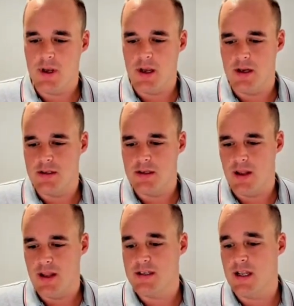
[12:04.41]
And
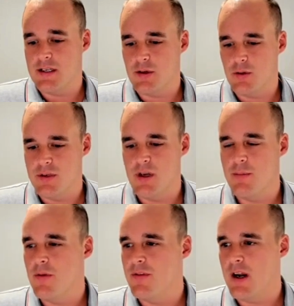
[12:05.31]
that's a good
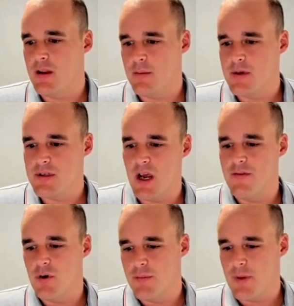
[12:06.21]
tip of getting them to
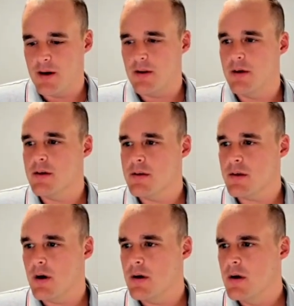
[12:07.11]
save automatically.
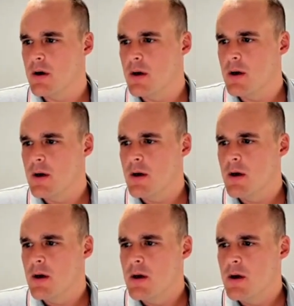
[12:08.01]
So
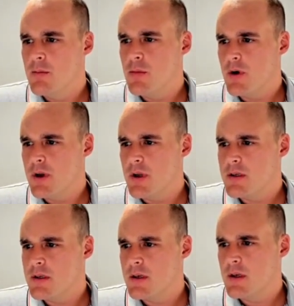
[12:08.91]

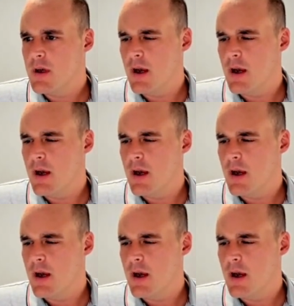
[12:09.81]
brilliant.